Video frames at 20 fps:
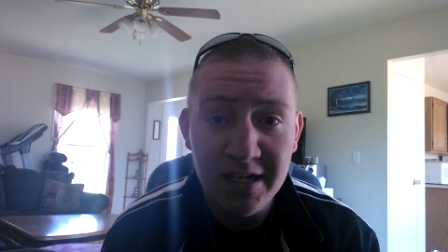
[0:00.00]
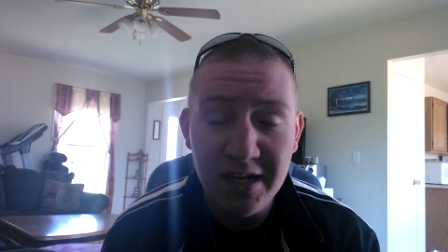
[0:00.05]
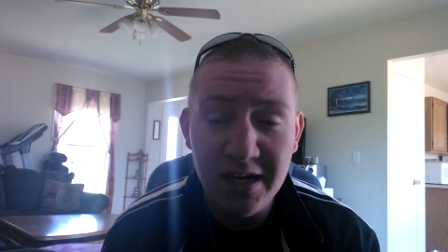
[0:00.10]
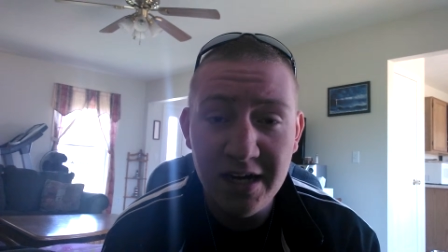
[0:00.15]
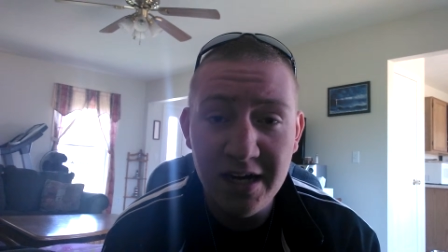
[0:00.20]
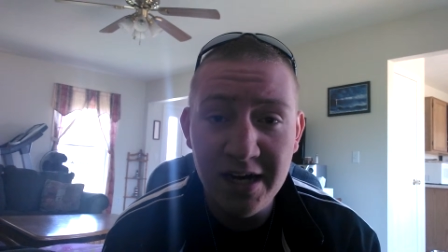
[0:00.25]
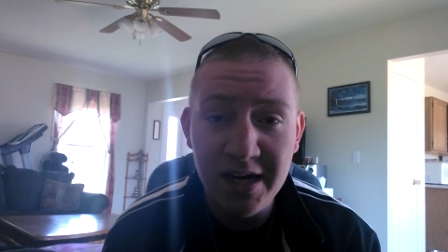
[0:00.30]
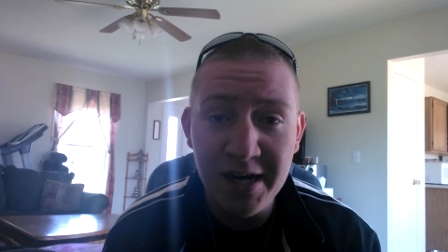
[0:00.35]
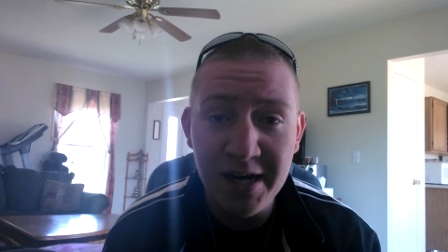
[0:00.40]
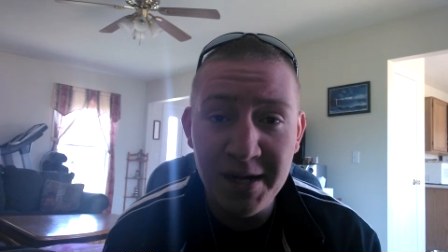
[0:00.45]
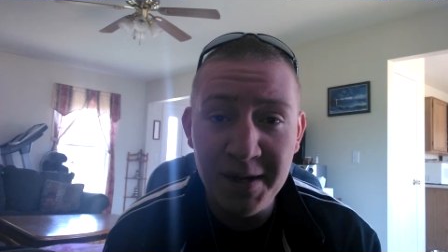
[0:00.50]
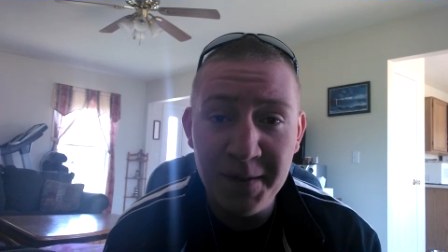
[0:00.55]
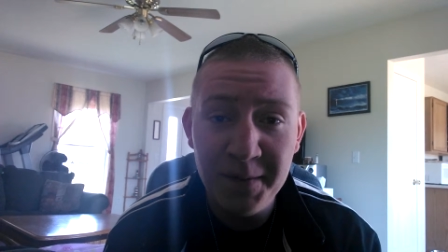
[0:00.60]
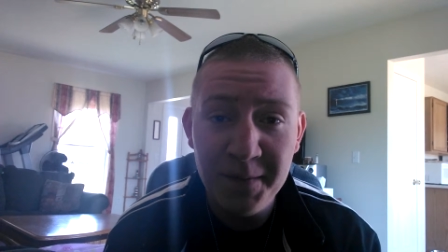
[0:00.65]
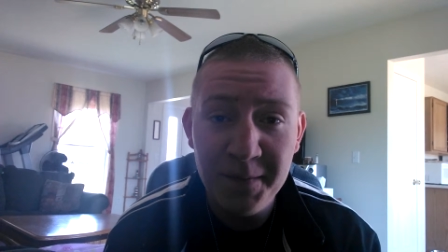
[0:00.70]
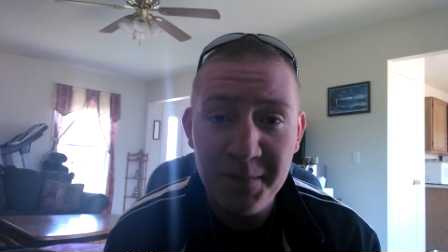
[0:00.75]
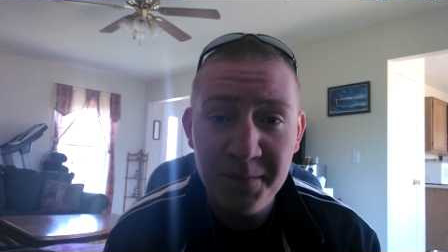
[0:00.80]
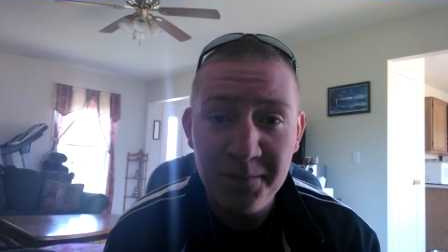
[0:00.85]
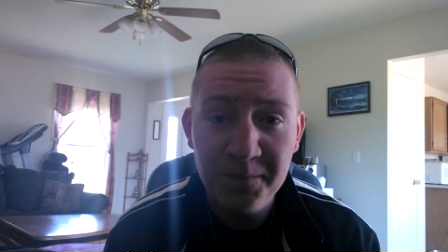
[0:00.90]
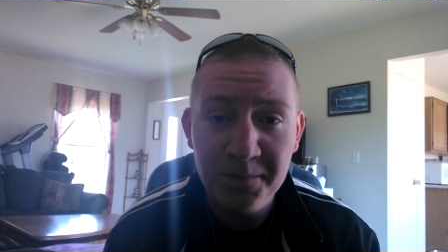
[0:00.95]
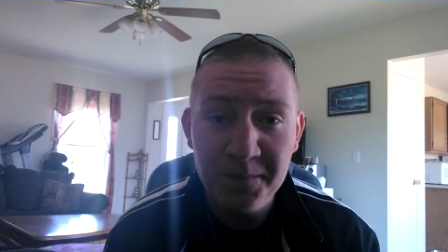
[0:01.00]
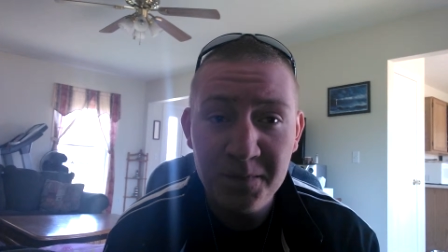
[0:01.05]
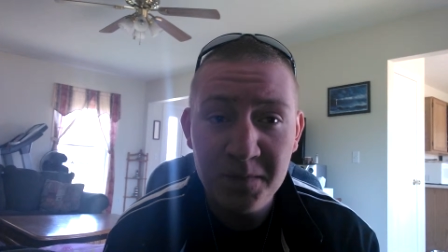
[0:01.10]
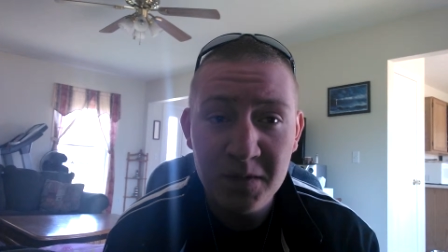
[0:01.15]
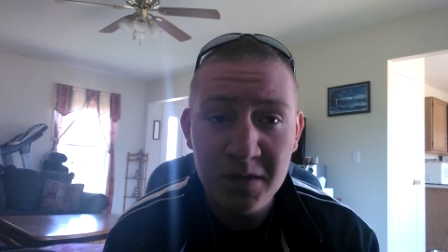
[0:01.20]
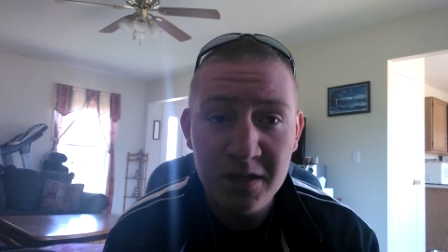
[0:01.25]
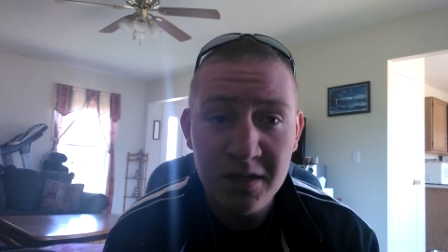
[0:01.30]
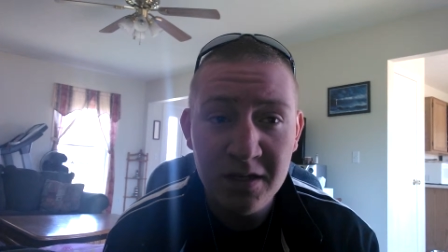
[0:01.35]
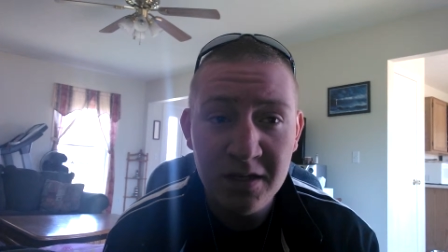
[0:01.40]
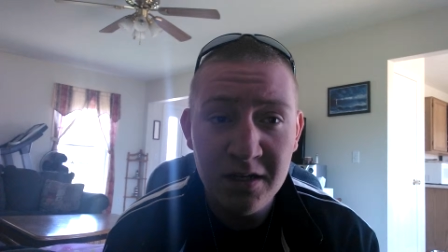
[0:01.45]
Uh,
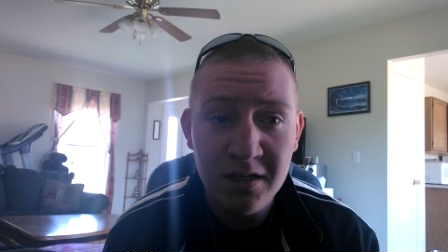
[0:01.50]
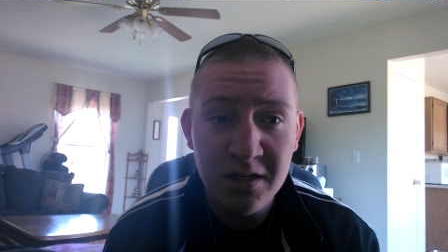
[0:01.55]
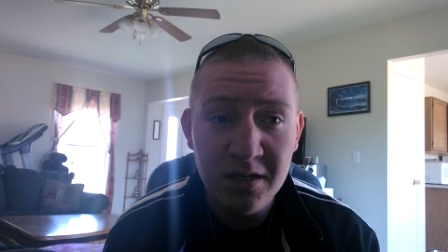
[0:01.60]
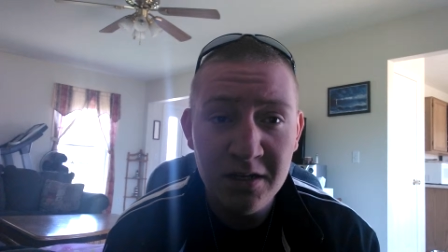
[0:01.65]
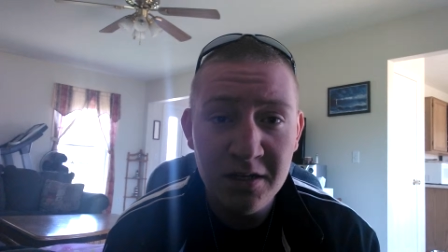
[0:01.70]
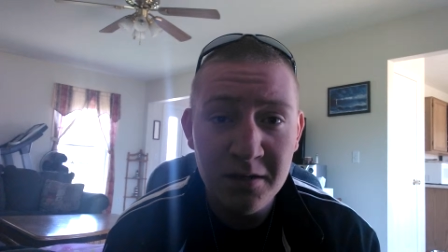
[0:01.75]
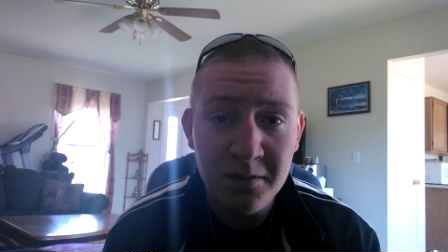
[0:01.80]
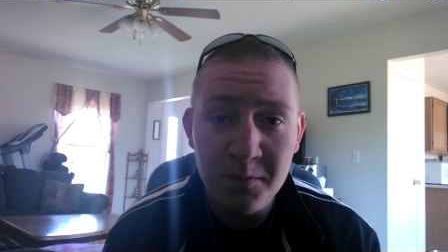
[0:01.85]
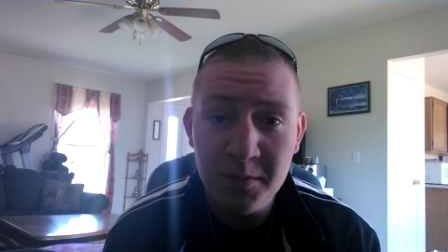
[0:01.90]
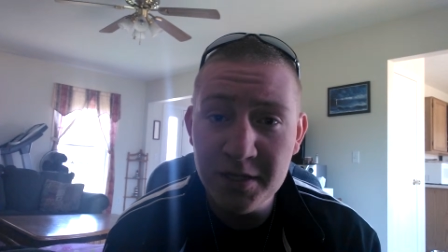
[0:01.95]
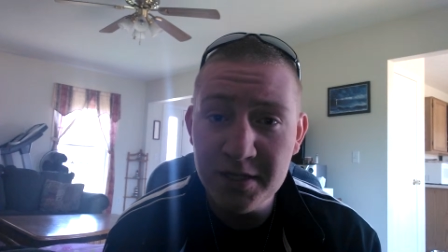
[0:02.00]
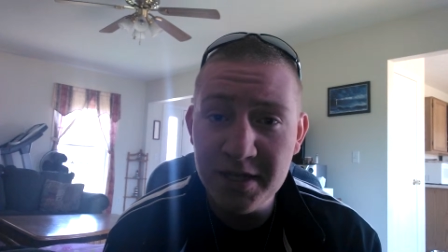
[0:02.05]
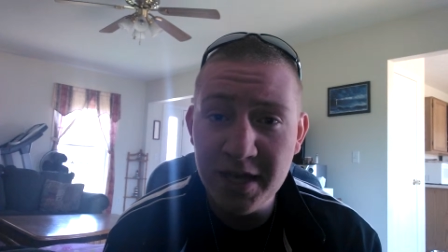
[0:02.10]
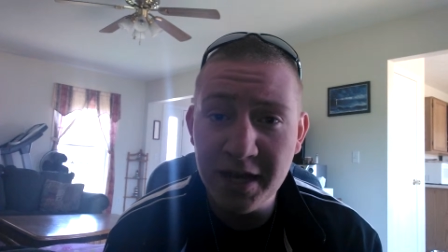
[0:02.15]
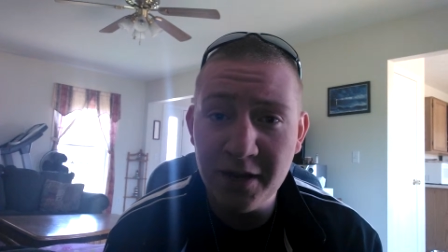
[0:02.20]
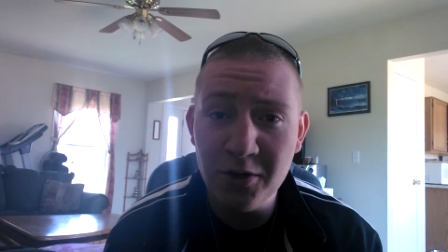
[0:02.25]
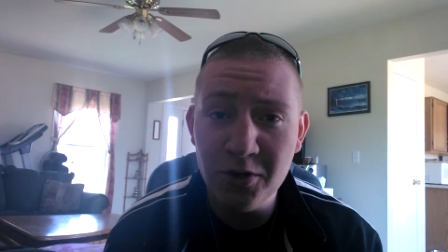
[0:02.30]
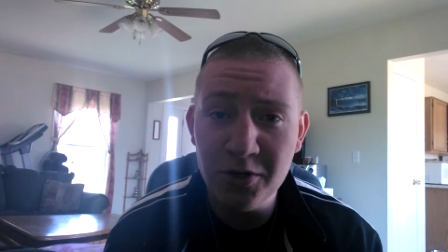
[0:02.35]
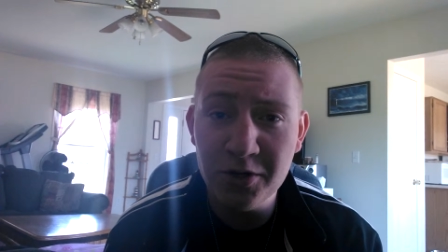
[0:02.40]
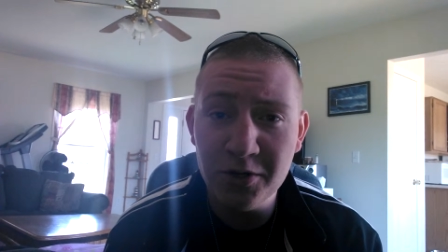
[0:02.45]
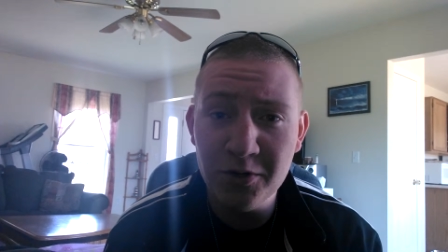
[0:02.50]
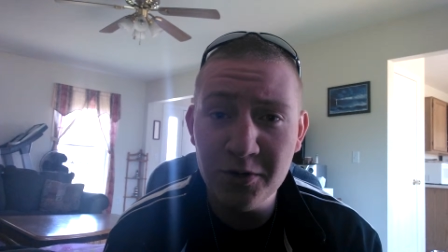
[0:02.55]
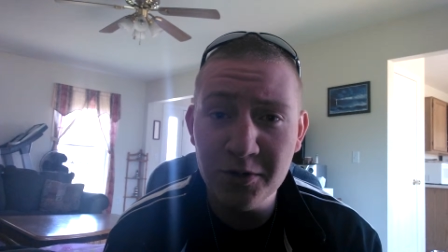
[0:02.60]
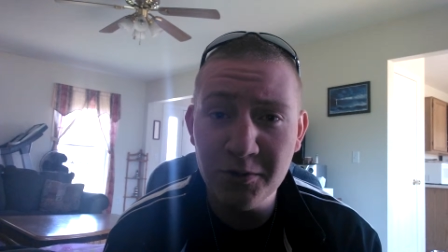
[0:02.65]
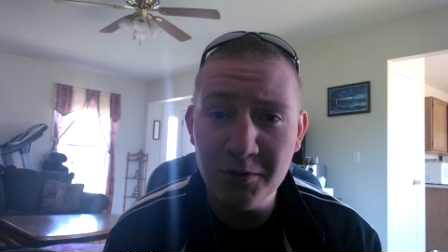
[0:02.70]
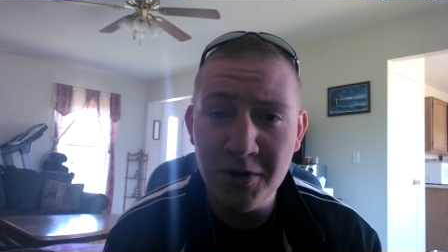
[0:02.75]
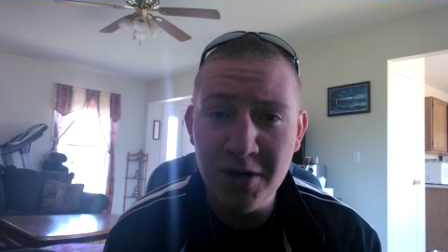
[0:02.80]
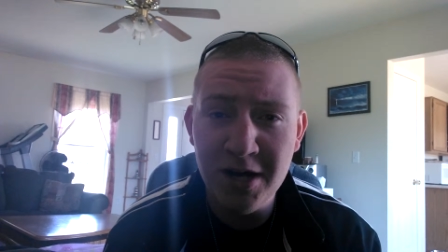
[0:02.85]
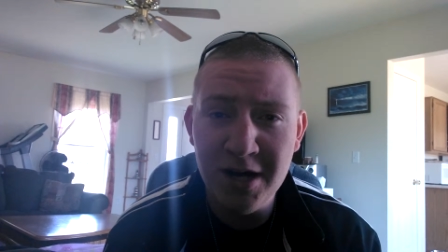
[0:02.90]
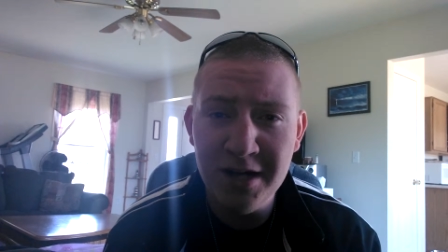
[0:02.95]
me and Zacharone are going
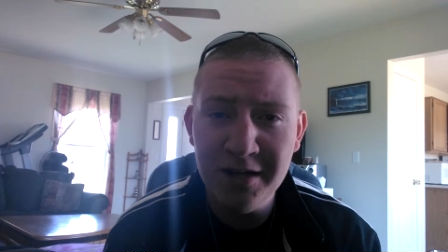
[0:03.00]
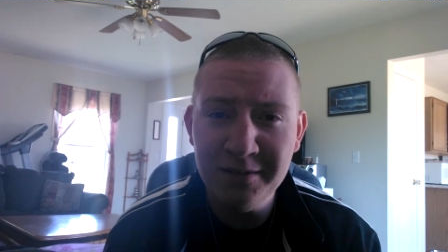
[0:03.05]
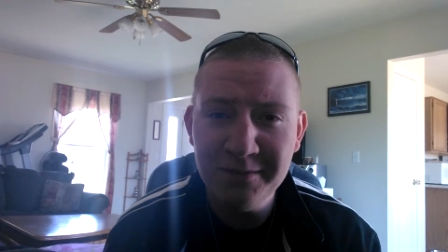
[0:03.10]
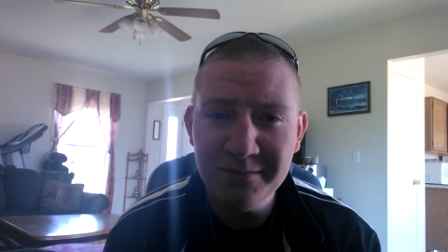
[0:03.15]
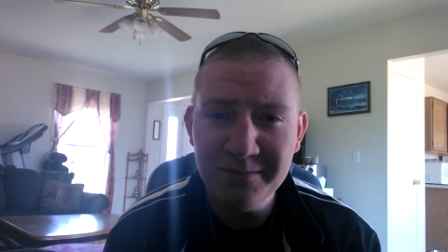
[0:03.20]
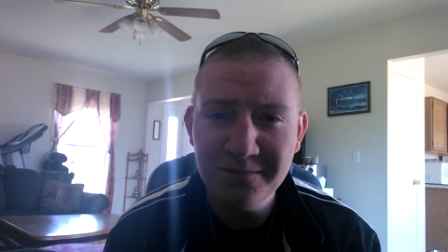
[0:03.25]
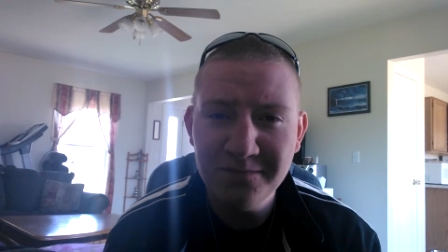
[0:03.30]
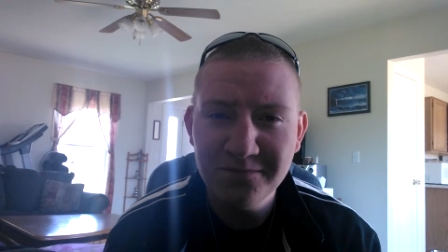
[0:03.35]
to Raw.